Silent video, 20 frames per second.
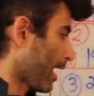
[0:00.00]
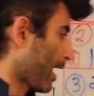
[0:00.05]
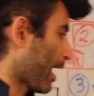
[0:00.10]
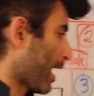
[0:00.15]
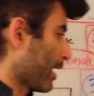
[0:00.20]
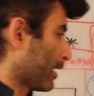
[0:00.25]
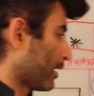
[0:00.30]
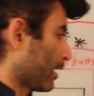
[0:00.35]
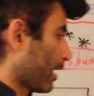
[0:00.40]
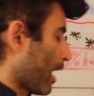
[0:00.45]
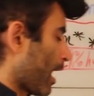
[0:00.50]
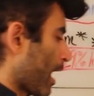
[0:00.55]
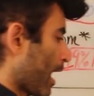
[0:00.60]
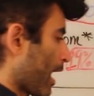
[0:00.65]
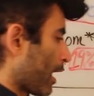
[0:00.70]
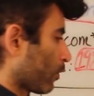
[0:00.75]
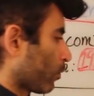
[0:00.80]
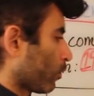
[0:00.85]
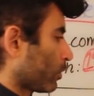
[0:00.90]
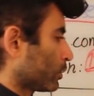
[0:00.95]
And
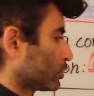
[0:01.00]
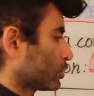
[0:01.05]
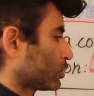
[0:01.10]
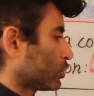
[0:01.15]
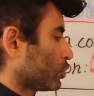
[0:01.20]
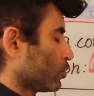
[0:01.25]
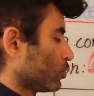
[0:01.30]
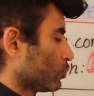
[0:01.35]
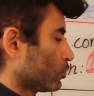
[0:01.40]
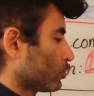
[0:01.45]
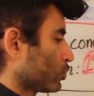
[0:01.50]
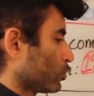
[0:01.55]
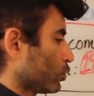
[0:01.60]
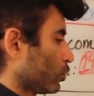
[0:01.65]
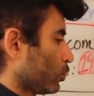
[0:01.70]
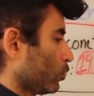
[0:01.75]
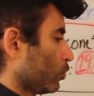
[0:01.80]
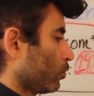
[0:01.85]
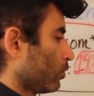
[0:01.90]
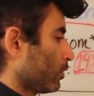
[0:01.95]
I want you
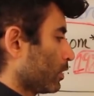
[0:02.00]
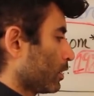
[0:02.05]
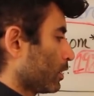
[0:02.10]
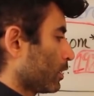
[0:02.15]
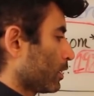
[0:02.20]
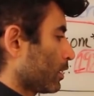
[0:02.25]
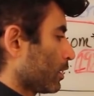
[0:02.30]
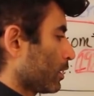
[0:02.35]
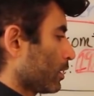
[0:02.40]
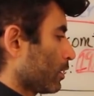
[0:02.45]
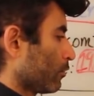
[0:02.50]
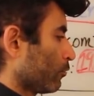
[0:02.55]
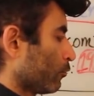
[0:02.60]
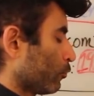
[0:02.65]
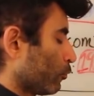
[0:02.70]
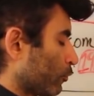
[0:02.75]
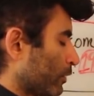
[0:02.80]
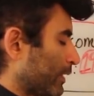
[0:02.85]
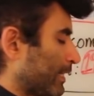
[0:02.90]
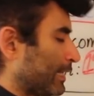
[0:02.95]
to
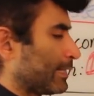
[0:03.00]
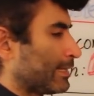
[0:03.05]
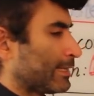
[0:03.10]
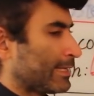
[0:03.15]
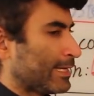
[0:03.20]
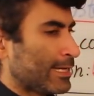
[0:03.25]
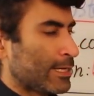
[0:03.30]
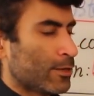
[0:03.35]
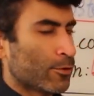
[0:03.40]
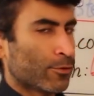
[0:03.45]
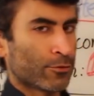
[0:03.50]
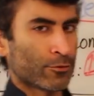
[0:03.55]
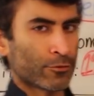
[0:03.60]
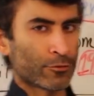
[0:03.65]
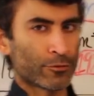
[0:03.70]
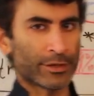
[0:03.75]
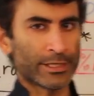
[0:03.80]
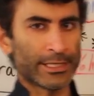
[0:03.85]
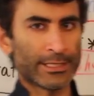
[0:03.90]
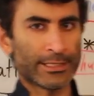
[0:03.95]
really,
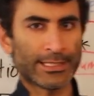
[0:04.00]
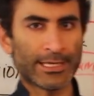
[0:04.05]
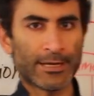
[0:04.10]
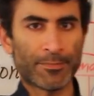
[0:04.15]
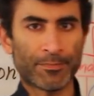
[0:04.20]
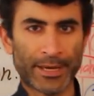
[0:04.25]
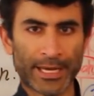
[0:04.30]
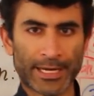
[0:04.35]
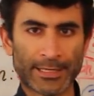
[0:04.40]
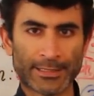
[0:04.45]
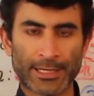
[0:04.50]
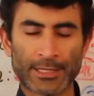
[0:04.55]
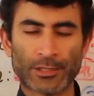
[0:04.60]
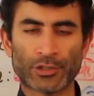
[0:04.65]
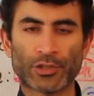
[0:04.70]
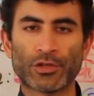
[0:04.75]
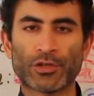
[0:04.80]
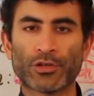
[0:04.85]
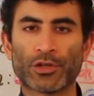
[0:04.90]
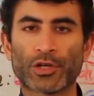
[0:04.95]
really pay
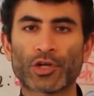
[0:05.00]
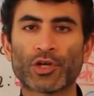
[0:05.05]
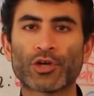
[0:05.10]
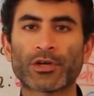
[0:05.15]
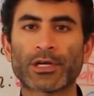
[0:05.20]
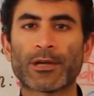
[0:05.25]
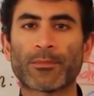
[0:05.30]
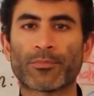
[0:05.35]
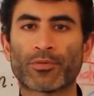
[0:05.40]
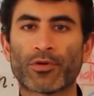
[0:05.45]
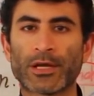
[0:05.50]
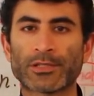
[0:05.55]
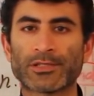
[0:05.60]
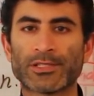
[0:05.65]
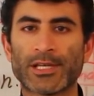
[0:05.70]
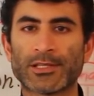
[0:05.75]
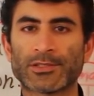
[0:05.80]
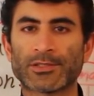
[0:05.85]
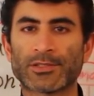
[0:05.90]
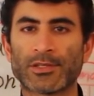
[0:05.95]
attention to the cooking
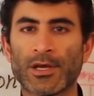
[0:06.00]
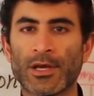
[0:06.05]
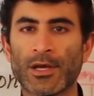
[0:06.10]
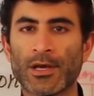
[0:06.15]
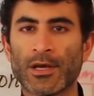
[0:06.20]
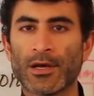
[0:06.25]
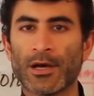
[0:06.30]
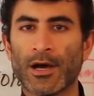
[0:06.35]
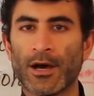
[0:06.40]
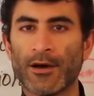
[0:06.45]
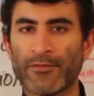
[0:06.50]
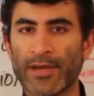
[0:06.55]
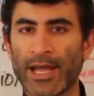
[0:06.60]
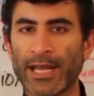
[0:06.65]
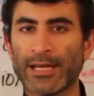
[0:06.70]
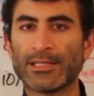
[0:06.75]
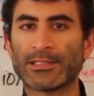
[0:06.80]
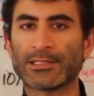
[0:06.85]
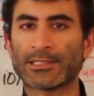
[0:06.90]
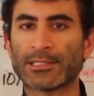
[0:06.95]
process of
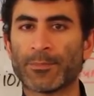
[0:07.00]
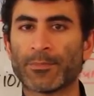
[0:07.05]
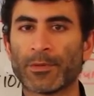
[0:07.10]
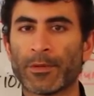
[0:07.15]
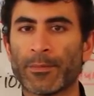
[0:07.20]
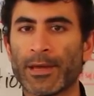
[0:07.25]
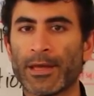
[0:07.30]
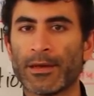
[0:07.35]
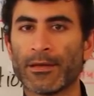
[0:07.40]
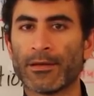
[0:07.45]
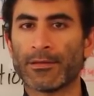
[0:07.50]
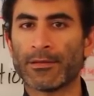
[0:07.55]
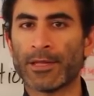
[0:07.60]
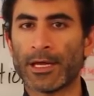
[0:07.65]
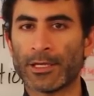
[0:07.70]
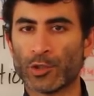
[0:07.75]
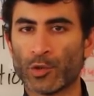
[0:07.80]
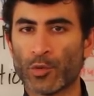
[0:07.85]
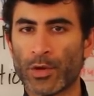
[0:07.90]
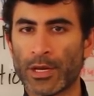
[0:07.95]
any supplement
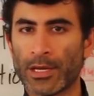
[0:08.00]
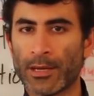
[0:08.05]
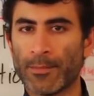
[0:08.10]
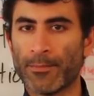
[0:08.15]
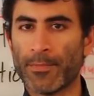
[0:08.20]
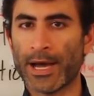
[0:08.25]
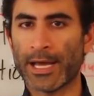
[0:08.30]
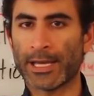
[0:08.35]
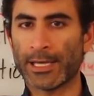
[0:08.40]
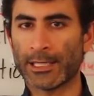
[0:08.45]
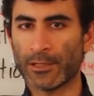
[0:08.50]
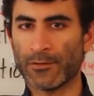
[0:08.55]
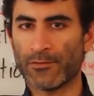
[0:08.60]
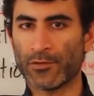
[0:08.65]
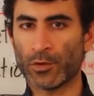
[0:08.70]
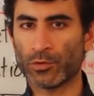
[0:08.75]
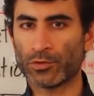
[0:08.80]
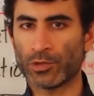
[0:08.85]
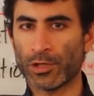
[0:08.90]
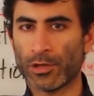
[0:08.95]
that you end up buying in the
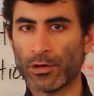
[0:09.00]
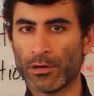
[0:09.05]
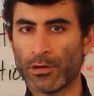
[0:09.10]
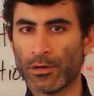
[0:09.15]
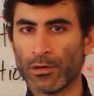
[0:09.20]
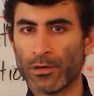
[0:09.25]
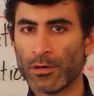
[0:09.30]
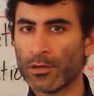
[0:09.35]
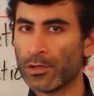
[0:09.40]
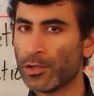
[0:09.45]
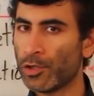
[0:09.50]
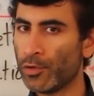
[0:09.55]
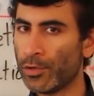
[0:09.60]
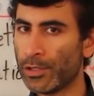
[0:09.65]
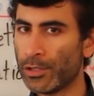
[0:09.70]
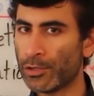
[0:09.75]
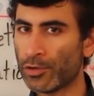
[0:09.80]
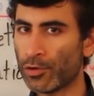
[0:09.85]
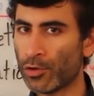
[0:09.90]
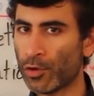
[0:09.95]
future. You
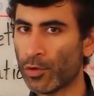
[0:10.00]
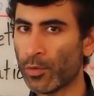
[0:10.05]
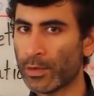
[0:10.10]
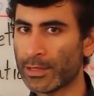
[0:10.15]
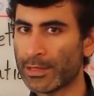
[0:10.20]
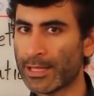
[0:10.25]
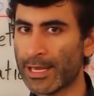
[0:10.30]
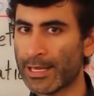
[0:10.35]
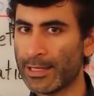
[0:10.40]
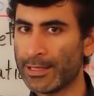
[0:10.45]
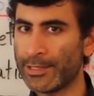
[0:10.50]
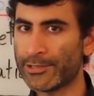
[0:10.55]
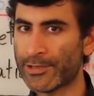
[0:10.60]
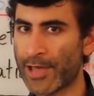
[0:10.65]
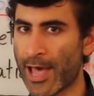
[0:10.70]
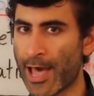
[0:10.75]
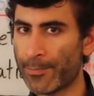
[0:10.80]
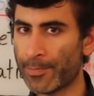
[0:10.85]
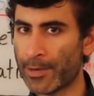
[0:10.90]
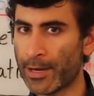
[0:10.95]
need to know what the hell is
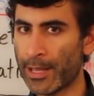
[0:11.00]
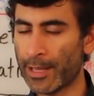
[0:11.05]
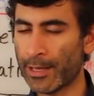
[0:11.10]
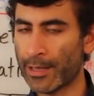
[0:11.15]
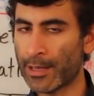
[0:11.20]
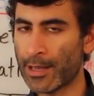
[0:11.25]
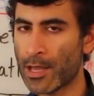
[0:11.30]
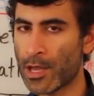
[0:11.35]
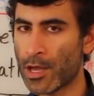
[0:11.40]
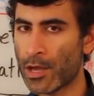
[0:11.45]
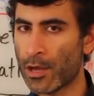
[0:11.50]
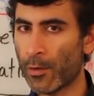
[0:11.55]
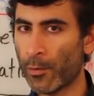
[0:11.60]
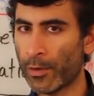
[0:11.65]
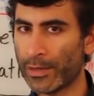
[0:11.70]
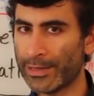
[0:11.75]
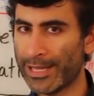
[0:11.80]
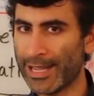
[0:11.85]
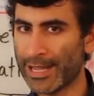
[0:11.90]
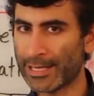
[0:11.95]
happening
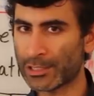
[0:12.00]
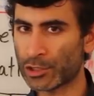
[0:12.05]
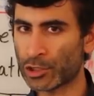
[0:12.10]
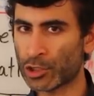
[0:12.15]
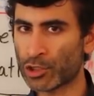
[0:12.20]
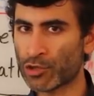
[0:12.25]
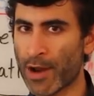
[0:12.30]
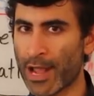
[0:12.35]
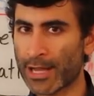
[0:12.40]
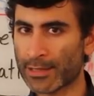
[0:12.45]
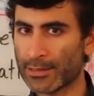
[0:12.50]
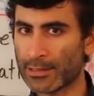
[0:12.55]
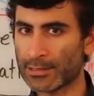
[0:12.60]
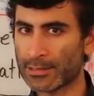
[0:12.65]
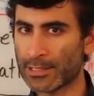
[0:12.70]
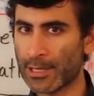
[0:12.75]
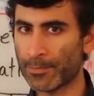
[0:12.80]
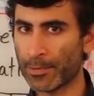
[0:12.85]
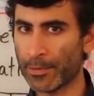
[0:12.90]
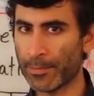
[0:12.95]
when they extract the
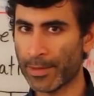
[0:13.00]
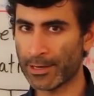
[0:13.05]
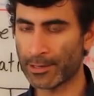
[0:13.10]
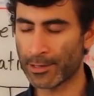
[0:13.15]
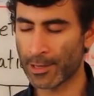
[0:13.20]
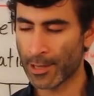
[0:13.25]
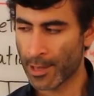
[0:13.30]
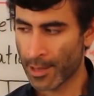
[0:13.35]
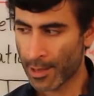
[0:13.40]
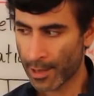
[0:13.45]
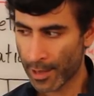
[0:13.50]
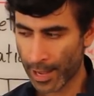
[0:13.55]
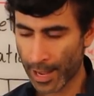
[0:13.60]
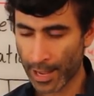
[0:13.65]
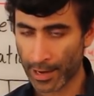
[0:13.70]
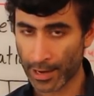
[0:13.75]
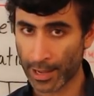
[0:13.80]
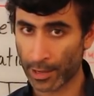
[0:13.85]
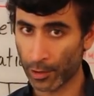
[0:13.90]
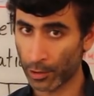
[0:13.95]
supplement.
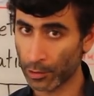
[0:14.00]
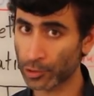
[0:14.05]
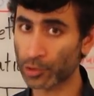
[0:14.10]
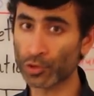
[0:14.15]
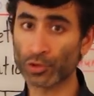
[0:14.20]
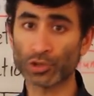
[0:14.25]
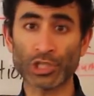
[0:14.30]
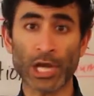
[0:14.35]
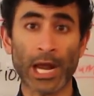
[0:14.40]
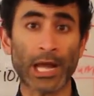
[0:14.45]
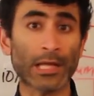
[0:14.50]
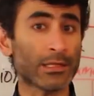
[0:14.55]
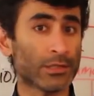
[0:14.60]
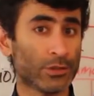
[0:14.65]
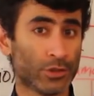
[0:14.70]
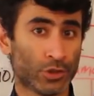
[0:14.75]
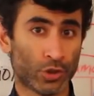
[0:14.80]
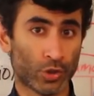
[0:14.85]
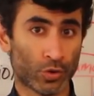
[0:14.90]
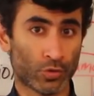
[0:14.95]
And I also
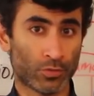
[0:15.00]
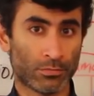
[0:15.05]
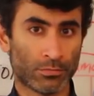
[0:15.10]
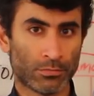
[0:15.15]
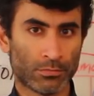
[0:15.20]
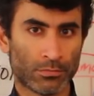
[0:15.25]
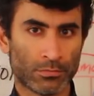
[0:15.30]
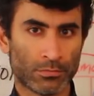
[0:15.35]
challenge you